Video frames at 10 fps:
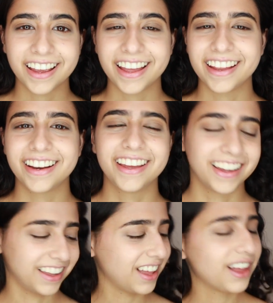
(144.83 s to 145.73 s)

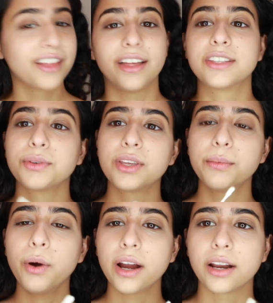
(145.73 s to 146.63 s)
and that's really
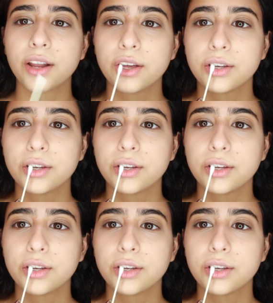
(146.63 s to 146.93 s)
important.